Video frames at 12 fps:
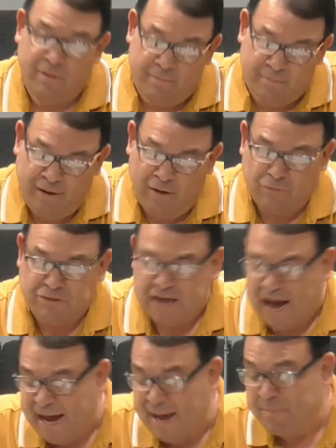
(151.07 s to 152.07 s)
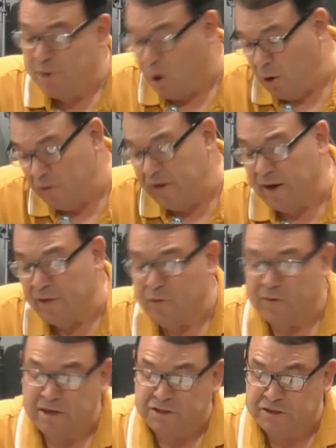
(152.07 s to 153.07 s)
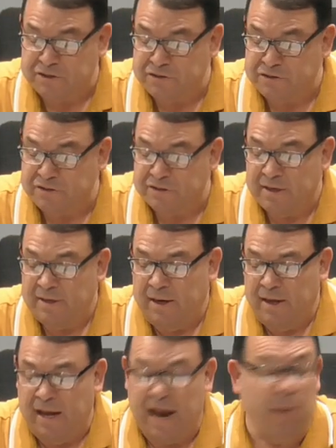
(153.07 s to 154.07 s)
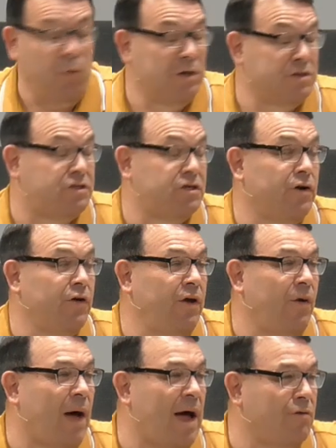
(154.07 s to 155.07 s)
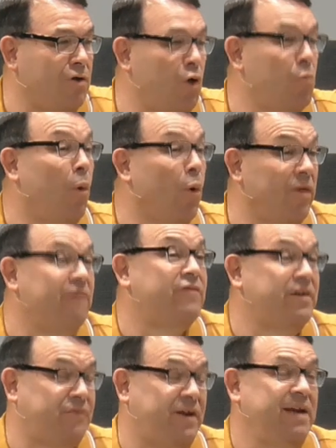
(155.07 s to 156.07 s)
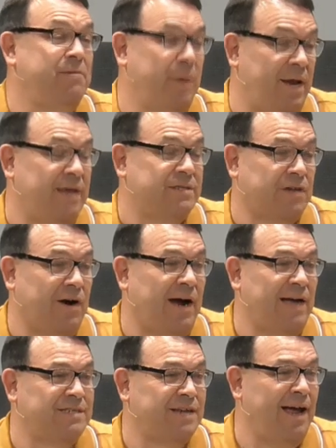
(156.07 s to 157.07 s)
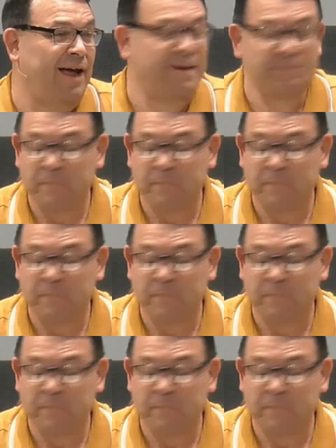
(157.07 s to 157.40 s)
you know, time and all the other issues. And I will assure you, I'll go more than fifteen minutes, all right, tonight?